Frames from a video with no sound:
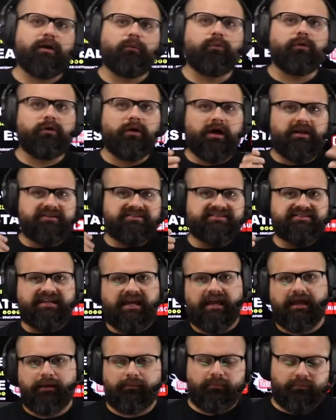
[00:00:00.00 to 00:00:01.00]
We're on the
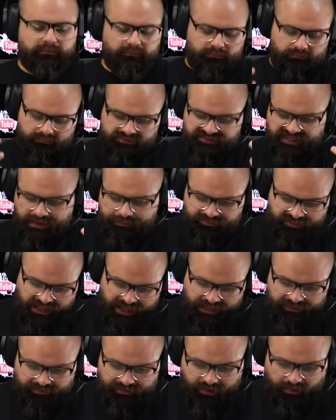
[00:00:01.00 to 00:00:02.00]
same
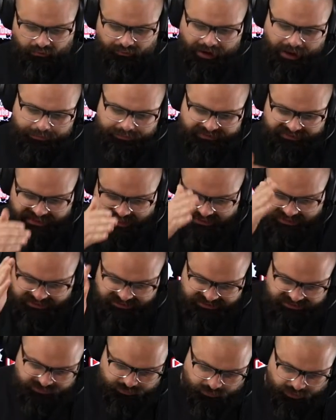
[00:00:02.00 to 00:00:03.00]
thing there, right? But then
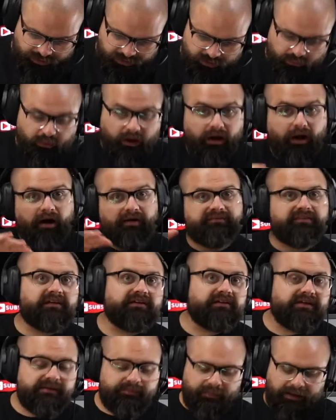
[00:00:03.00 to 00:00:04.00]
this is where you went off the
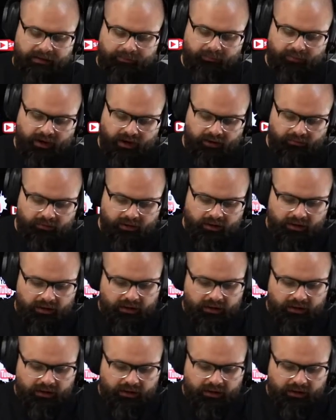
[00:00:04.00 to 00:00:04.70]
deep end, bro.